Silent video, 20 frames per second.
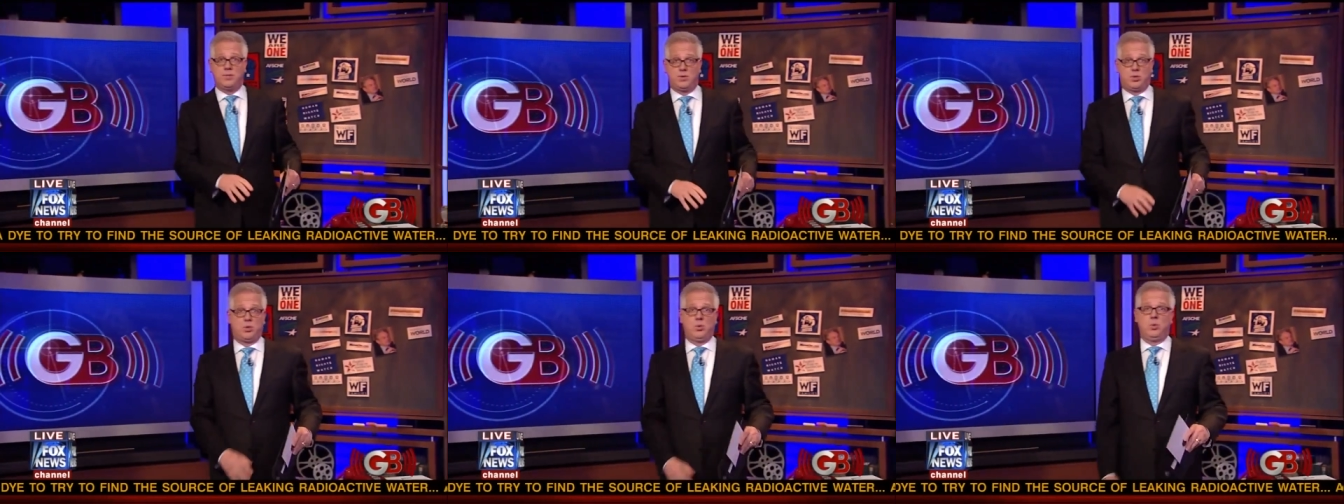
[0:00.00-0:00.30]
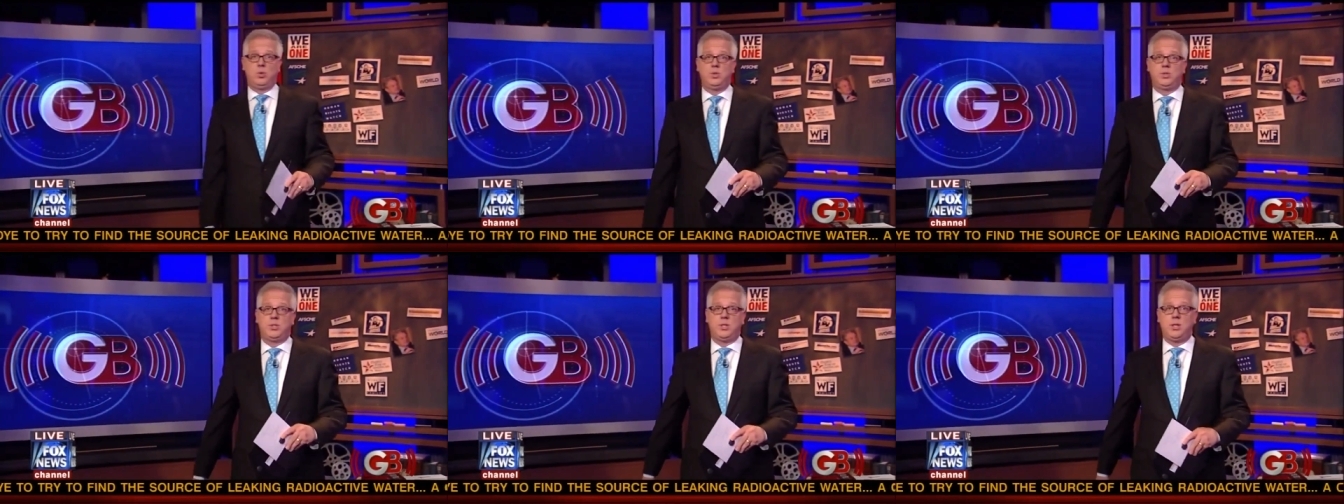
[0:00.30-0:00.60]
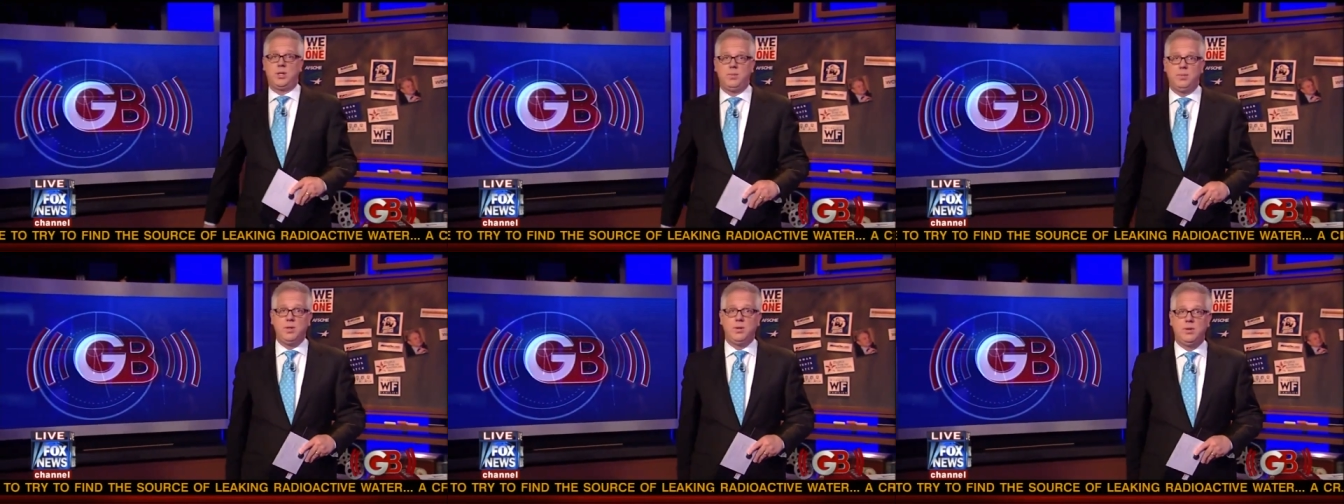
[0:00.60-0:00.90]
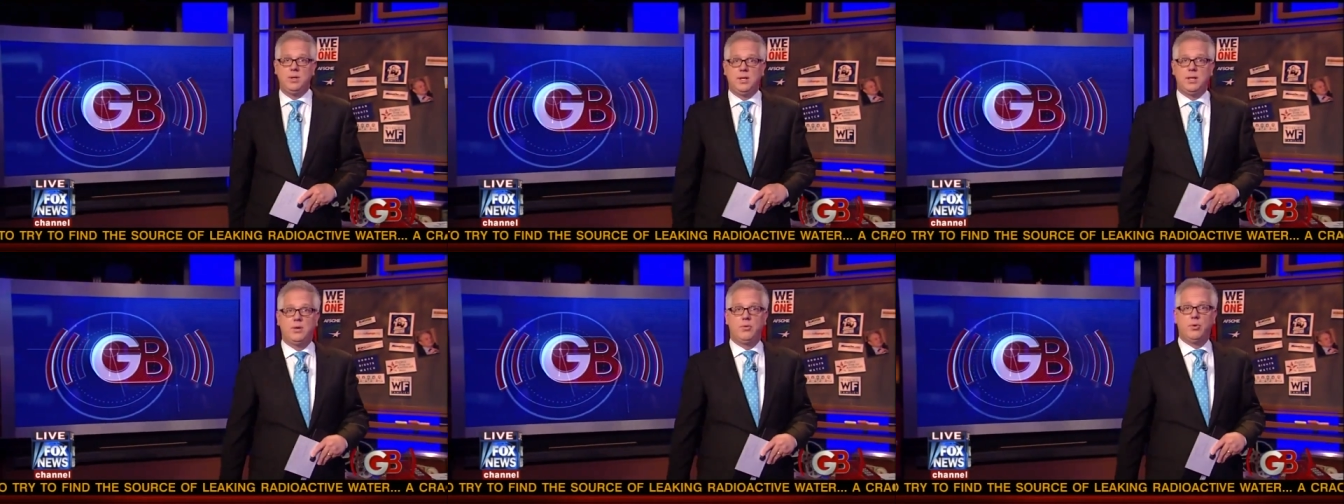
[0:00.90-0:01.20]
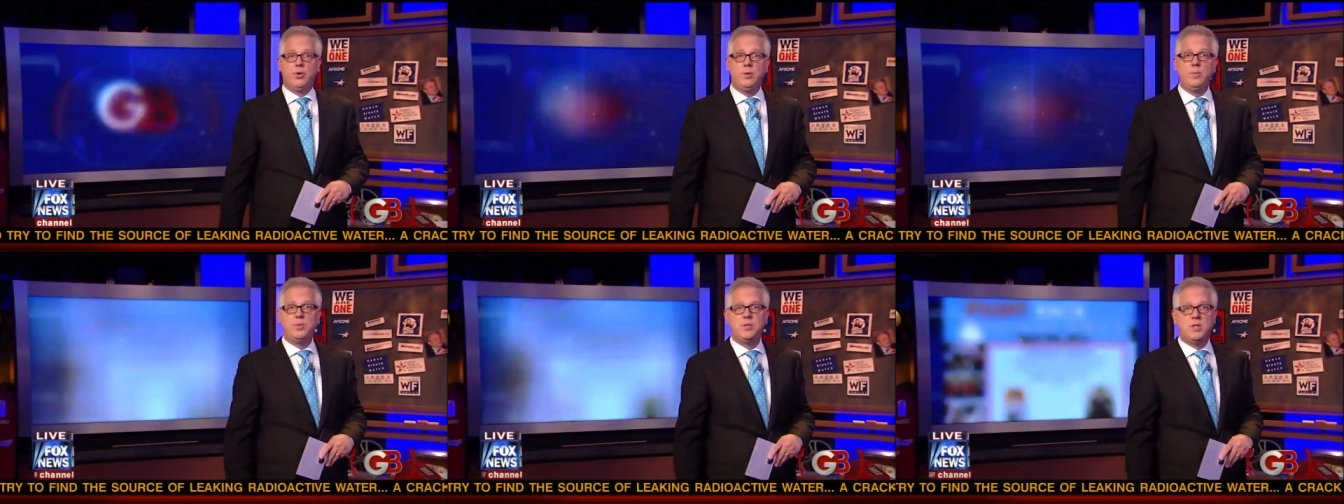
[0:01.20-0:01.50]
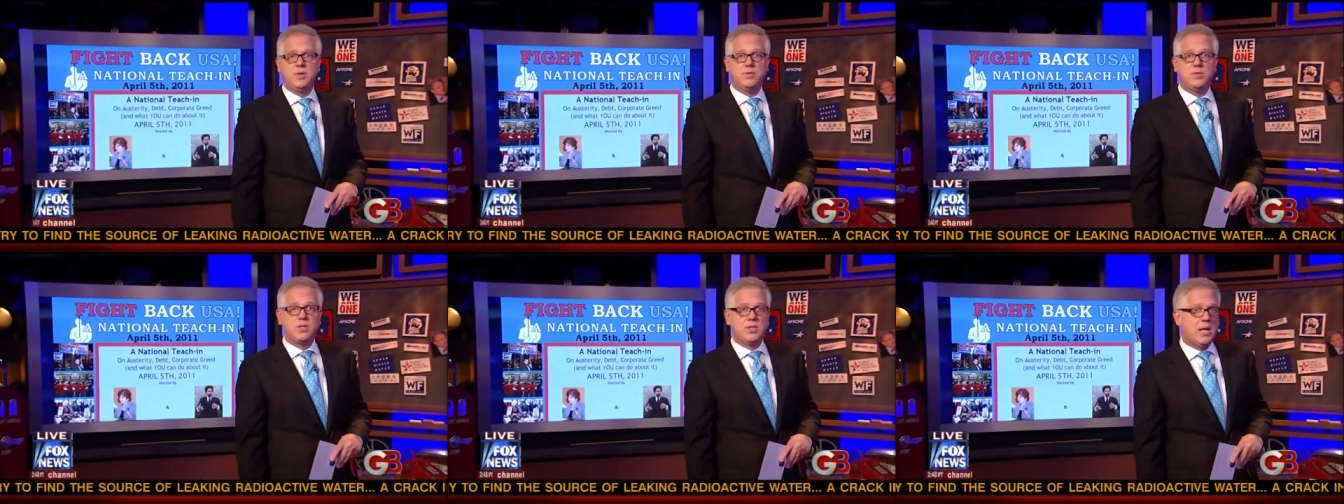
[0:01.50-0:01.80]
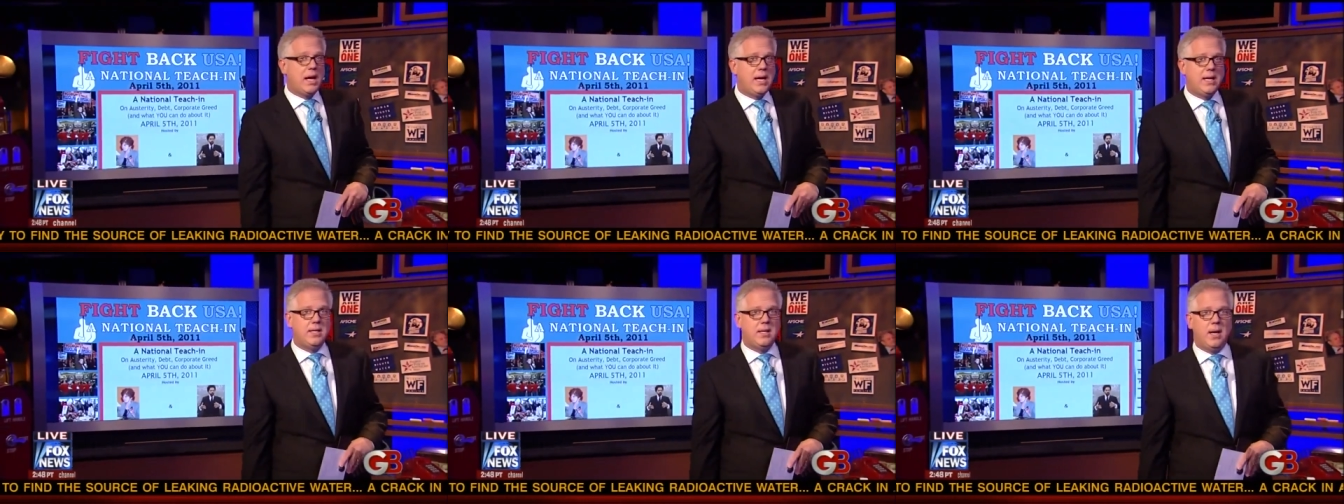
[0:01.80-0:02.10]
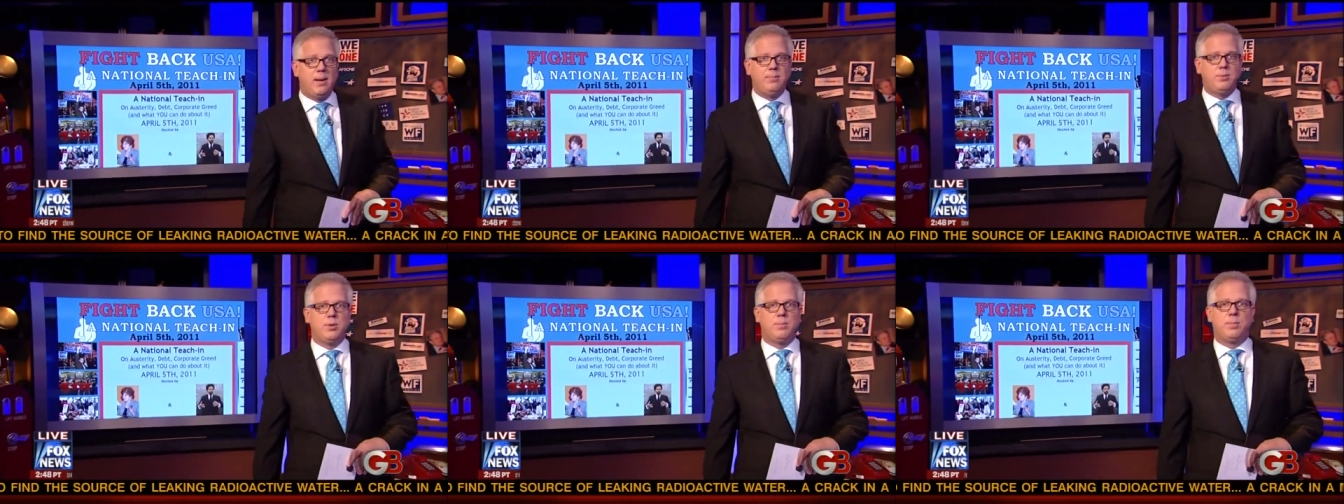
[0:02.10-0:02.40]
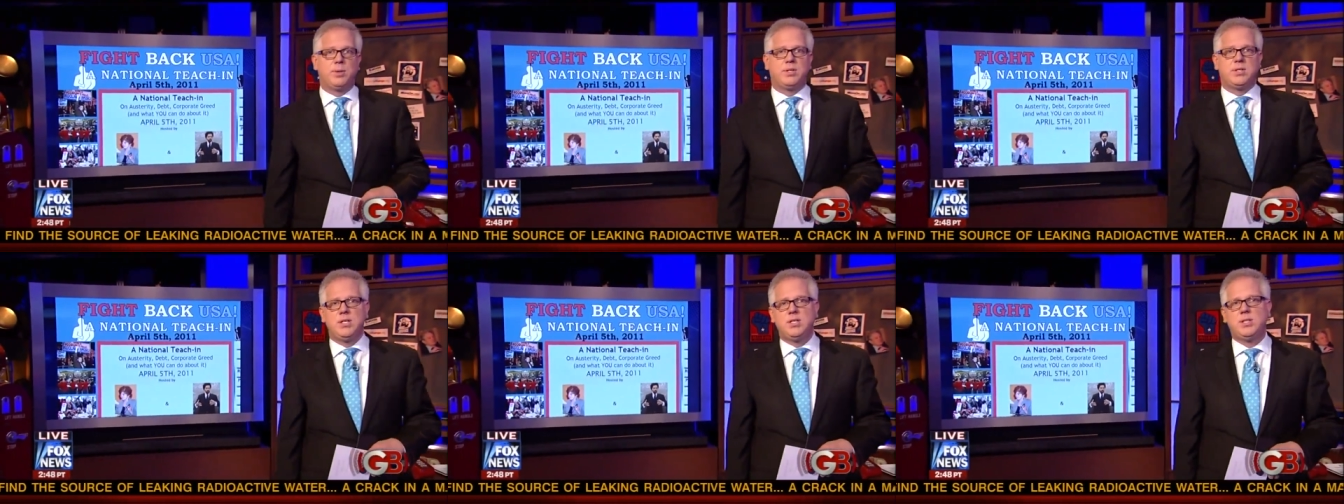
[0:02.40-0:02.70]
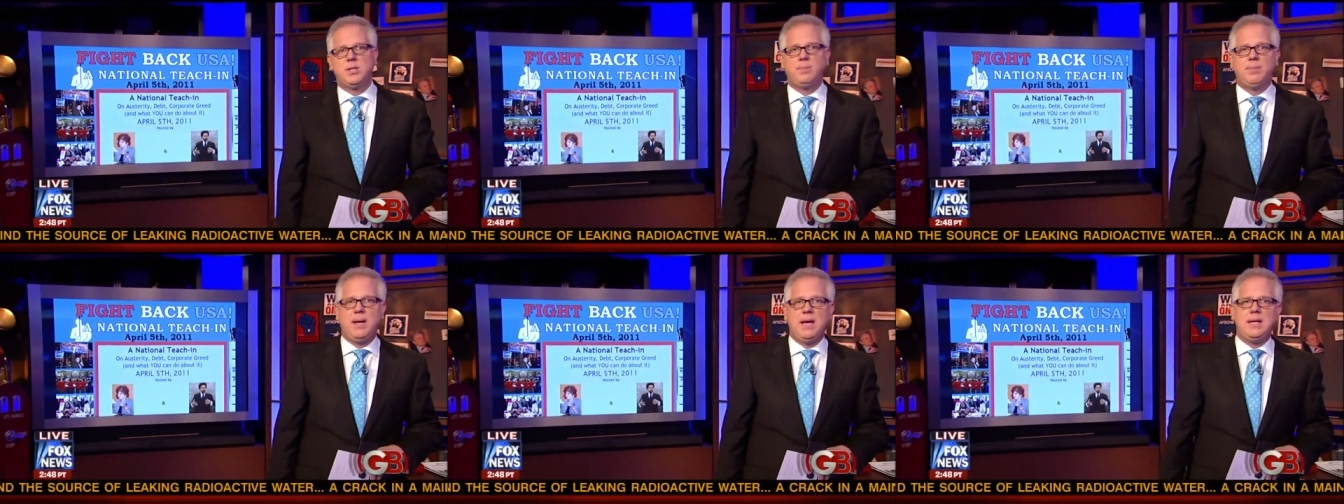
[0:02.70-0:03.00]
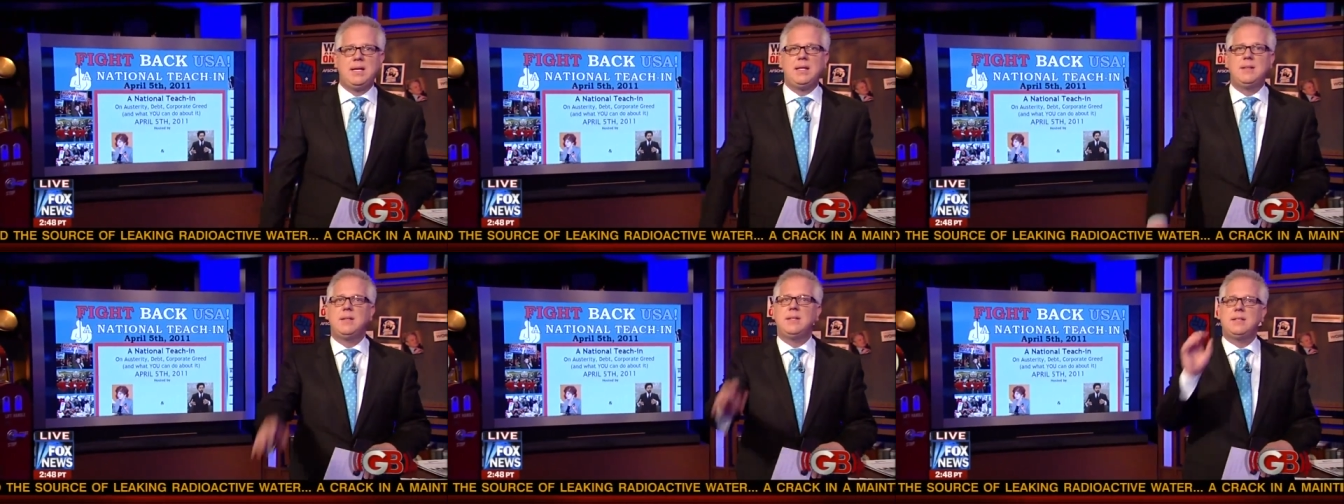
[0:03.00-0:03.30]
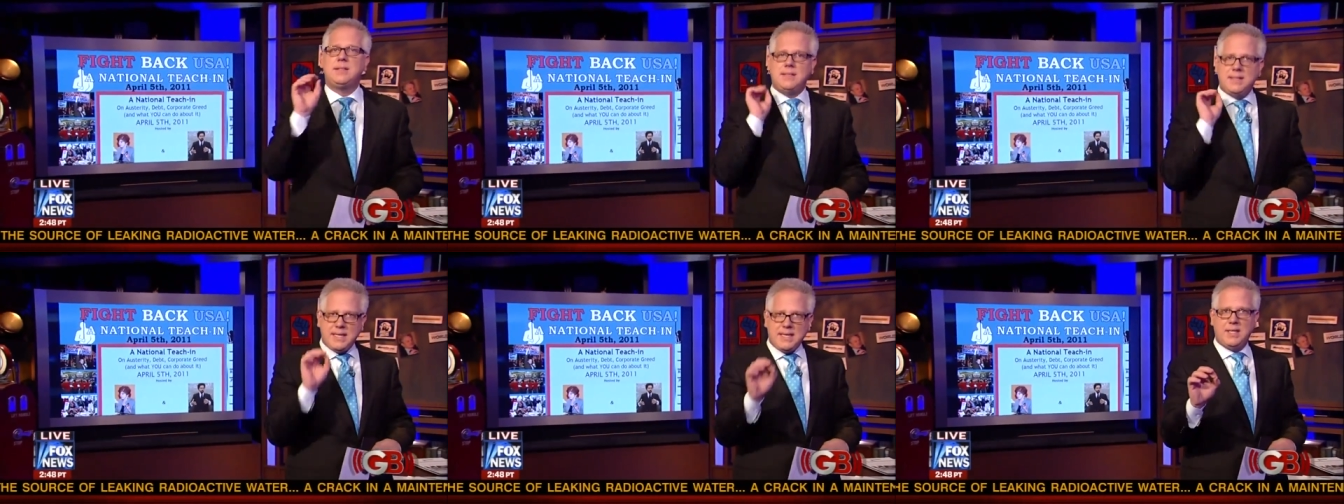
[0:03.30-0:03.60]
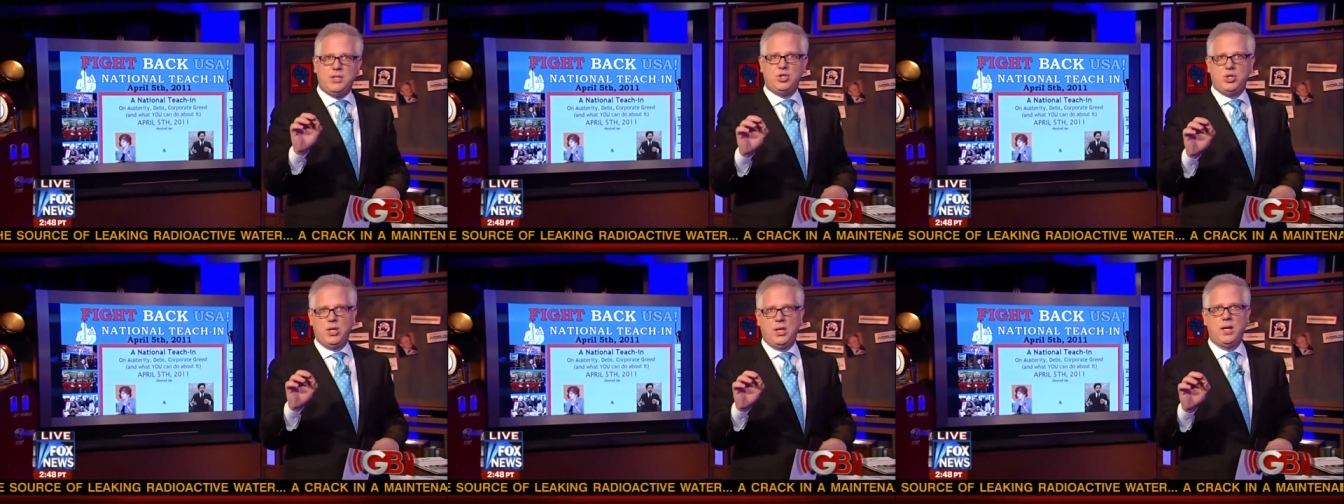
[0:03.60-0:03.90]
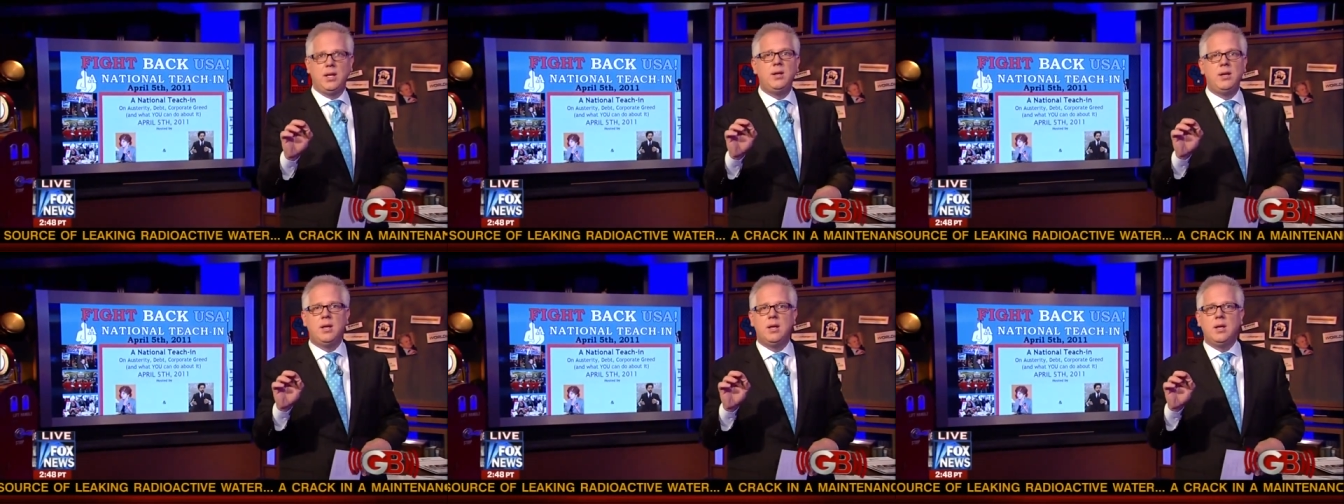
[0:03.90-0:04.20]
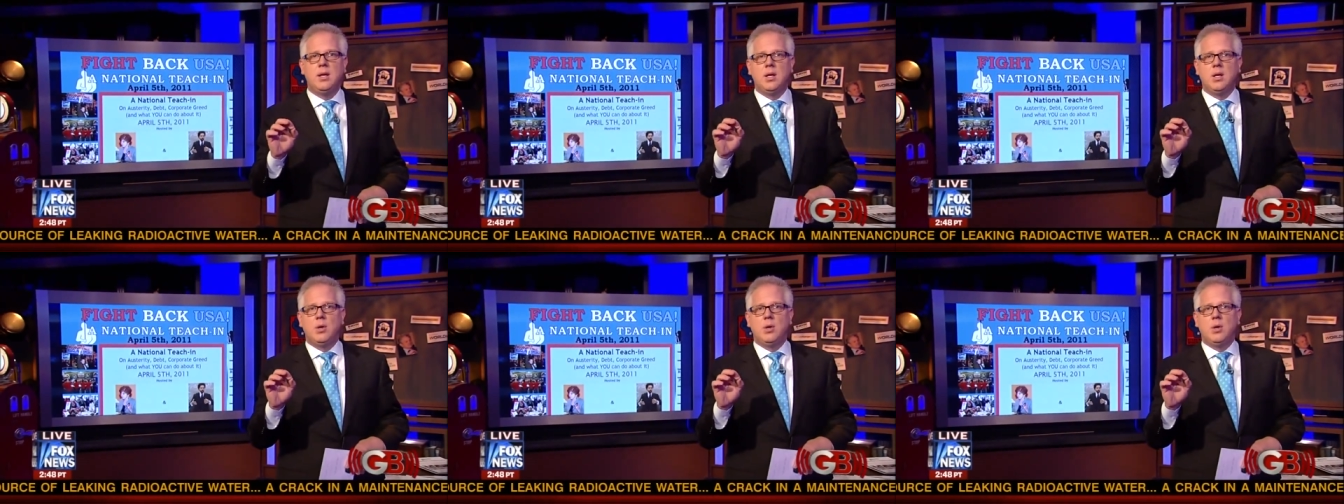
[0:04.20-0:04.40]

of schools and community groups have signed up to participate in the Teach-In,